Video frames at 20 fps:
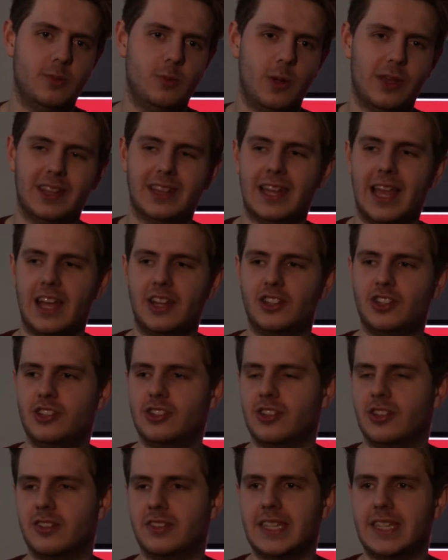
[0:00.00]
We had
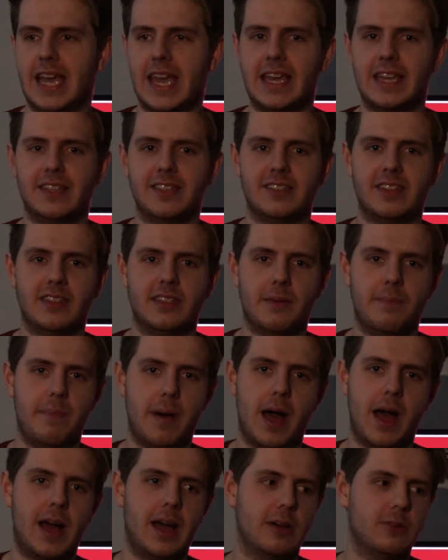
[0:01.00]
lectures taste and the
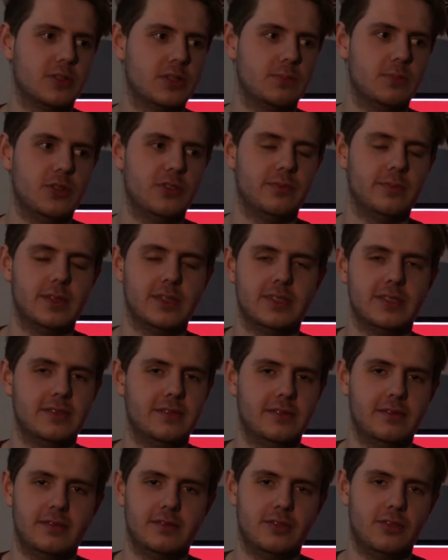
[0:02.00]
Bauhaus movement
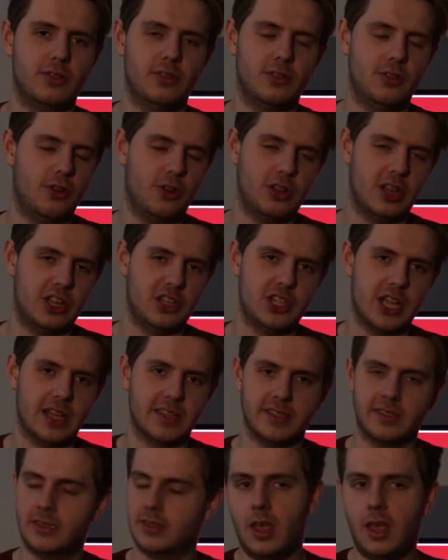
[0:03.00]
and all that
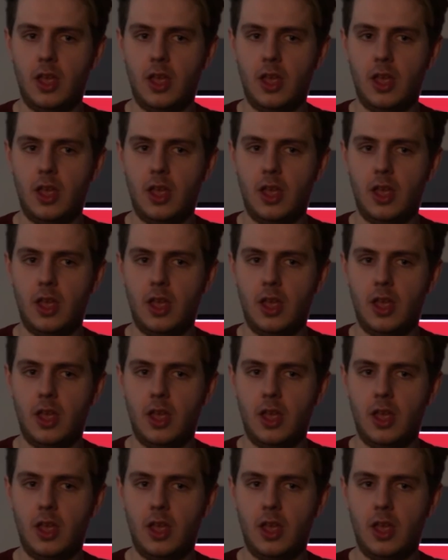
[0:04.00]
jazz.